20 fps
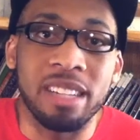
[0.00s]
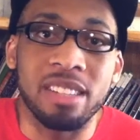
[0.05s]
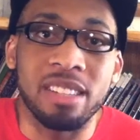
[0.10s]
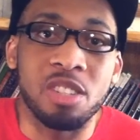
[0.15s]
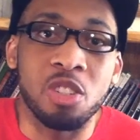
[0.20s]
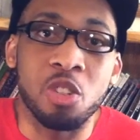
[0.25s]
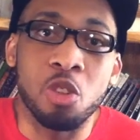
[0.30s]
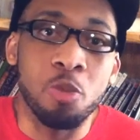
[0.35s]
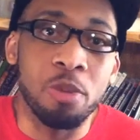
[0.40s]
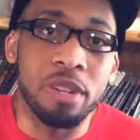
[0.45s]
pick
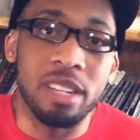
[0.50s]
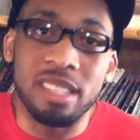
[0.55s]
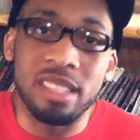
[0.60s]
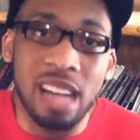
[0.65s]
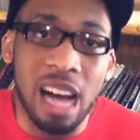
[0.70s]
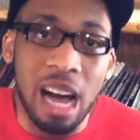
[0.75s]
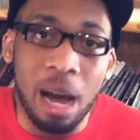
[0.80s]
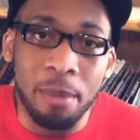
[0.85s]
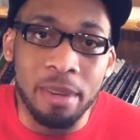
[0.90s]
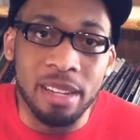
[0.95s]
the
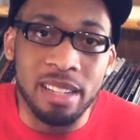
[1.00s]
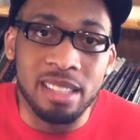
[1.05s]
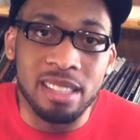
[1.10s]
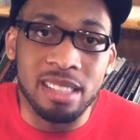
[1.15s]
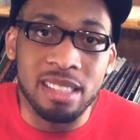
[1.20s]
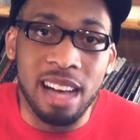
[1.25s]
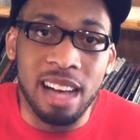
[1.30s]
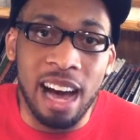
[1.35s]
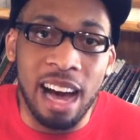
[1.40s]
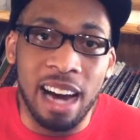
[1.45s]
stupidest
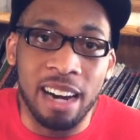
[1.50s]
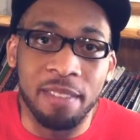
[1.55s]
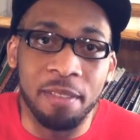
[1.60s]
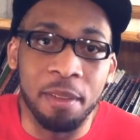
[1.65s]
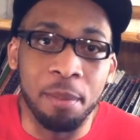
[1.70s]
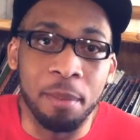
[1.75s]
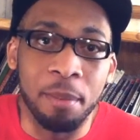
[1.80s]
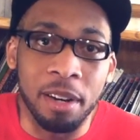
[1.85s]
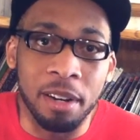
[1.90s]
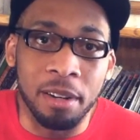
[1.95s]
comments out
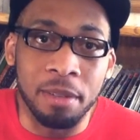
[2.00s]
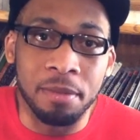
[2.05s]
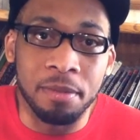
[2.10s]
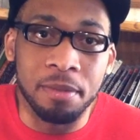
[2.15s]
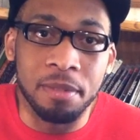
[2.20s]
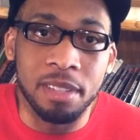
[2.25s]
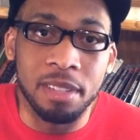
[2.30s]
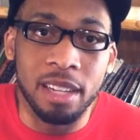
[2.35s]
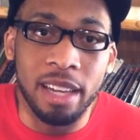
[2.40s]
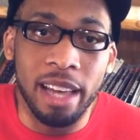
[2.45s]
of the
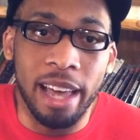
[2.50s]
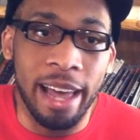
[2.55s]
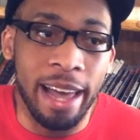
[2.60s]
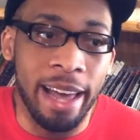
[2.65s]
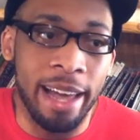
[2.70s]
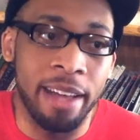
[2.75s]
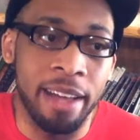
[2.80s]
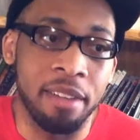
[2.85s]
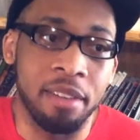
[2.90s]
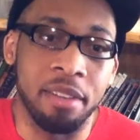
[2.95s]
month
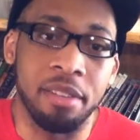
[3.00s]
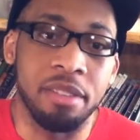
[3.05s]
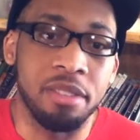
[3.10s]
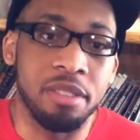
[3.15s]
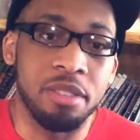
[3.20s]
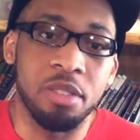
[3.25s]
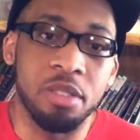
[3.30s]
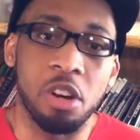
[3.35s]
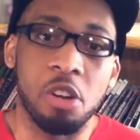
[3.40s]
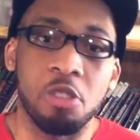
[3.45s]

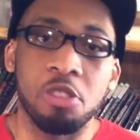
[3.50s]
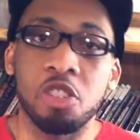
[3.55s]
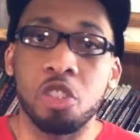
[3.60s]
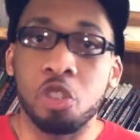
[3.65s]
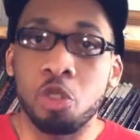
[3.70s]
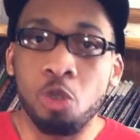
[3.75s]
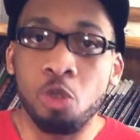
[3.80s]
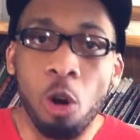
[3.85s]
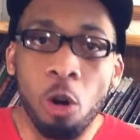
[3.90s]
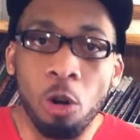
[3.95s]
and
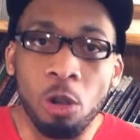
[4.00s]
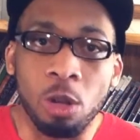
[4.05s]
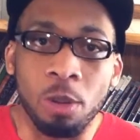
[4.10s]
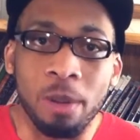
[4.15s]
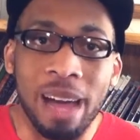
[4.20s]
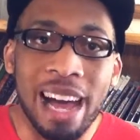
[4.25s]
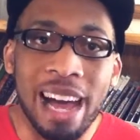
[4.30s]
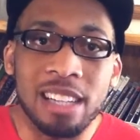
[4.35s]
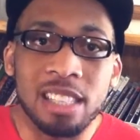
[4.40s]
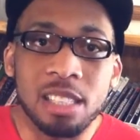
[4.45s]
just troll
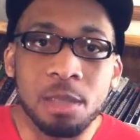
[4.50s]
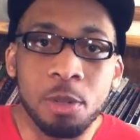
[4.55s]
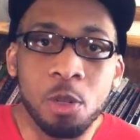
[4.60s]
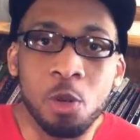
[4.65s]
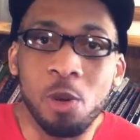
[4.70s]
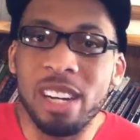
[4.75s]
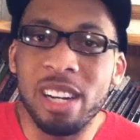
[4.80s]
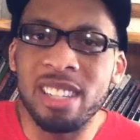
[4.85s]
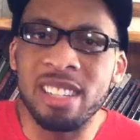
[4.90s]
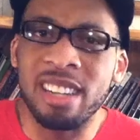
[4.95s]
them. Ask them
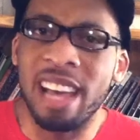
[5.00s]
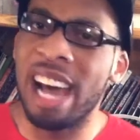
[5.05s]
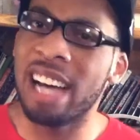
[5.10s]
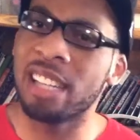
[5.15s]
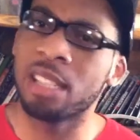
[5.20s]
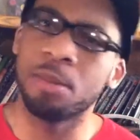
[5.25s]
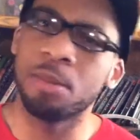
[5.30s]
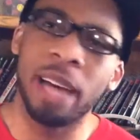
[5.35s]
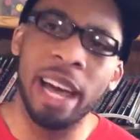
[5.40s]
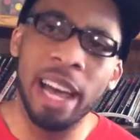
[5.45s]
a question.
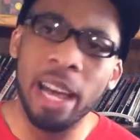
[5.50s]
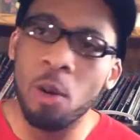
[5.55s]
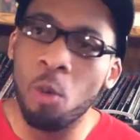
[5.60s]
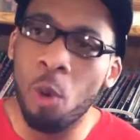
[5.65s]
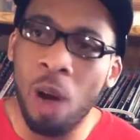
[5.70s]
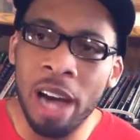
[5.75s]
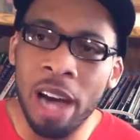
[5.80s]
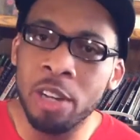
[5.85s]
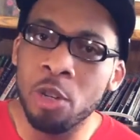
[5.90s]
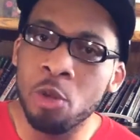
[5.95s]
Ask them, hey,
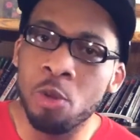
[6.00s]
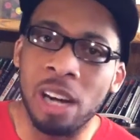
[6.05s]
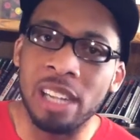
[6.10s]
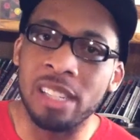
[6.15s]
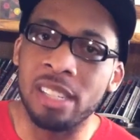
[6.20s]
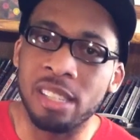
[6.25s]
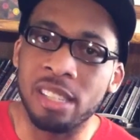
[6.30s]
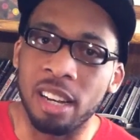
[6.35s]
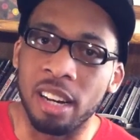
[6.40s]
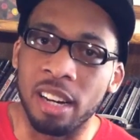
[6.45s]
why do
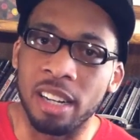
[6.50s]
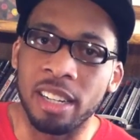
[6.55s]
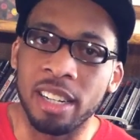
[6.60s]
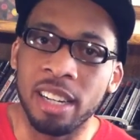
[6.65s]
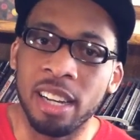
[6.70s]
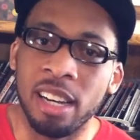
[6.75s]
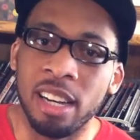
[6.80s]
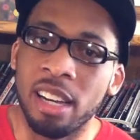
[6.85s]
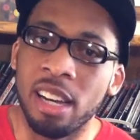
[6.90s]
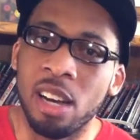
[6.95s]
I suck?
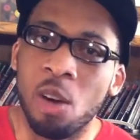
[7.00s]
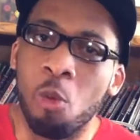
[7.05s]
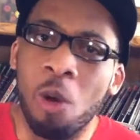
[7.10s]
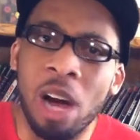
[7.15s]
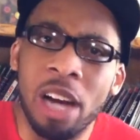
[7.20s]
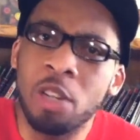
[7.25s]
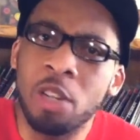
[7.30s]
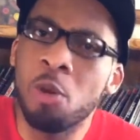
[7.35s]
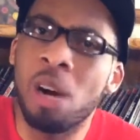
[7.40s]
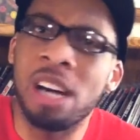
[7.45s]

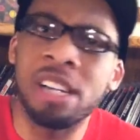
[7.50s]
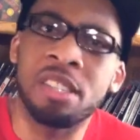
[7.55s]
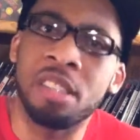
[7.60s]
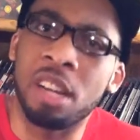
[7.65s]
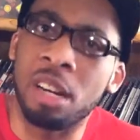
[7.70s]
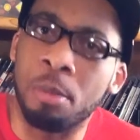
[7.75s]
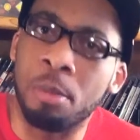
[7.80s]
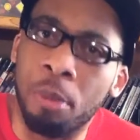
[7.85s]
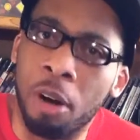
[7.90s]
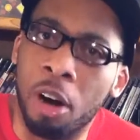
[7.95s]
Why do I
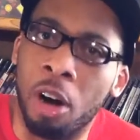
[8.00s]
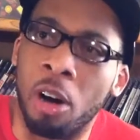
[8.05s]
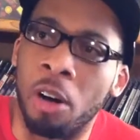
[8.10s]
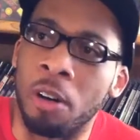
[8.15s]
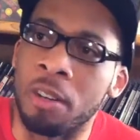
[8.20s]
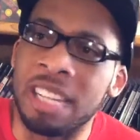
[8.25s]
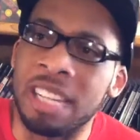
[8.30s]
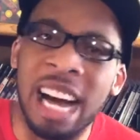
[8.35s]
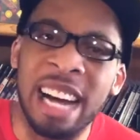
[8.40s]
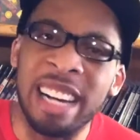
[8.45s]
suck
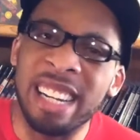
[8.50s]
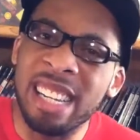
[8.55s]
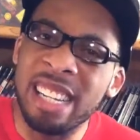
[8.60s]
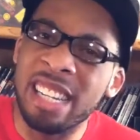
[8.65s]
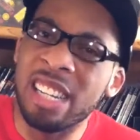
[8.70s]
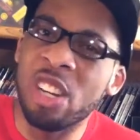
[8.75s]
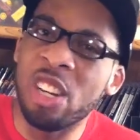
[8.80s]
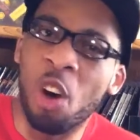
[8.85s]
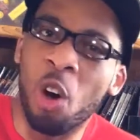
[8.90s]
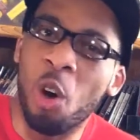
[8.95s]
balls? I
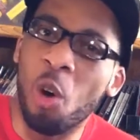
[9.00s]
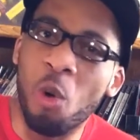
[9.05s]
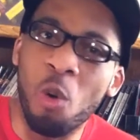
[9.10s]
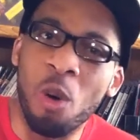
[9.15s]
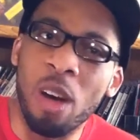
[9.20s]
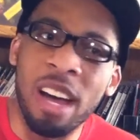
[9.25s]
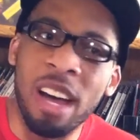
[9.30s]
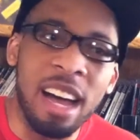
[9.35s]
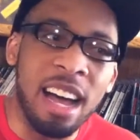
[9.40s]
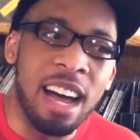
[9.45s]
didn't
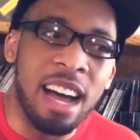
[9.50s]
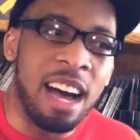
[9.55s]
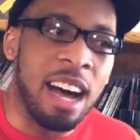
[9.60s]
know